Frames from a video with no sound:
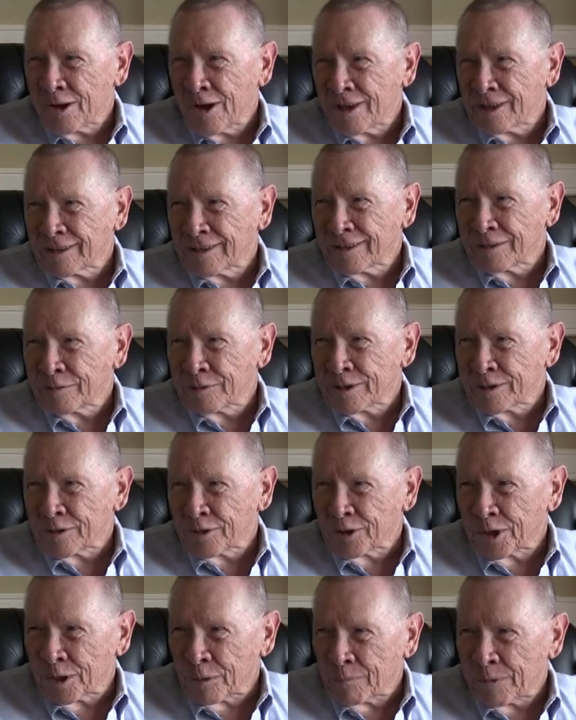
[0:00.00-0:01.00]
Talk to us
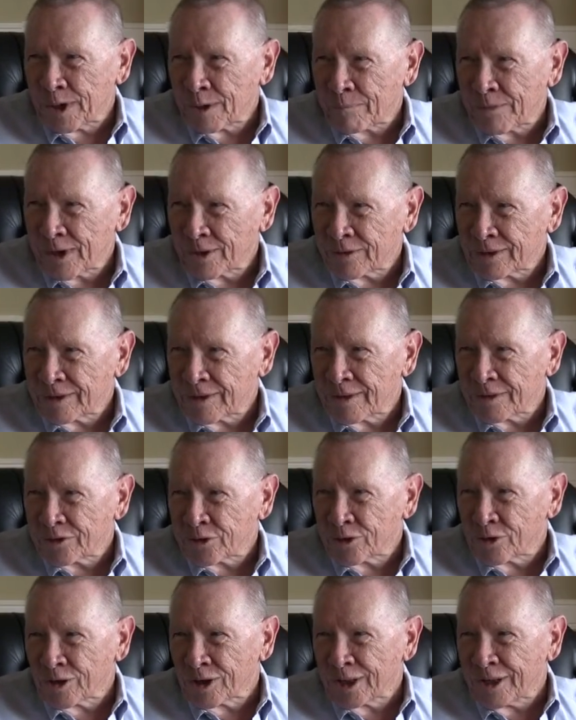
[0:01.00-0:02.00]
a little bit about
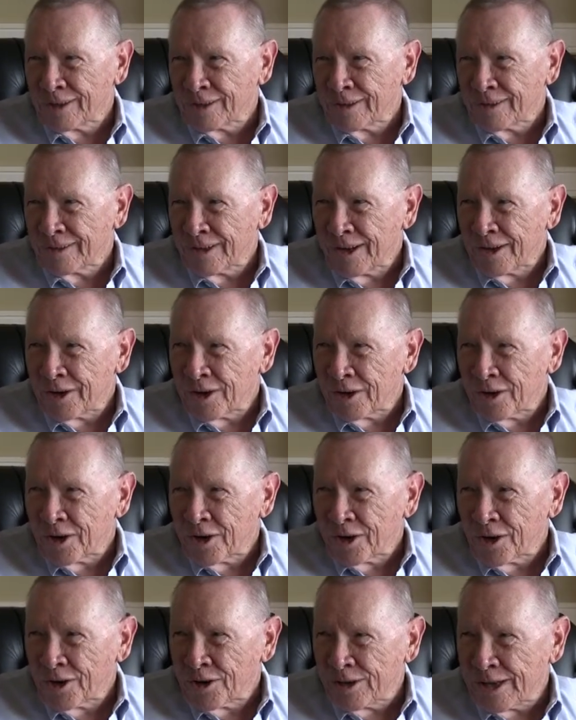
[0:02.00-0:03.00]
Shirley and
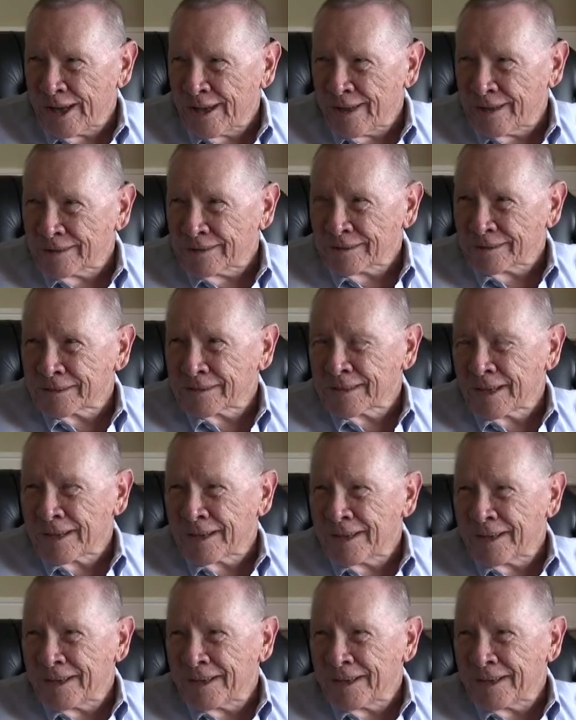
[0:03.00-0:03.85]
her days.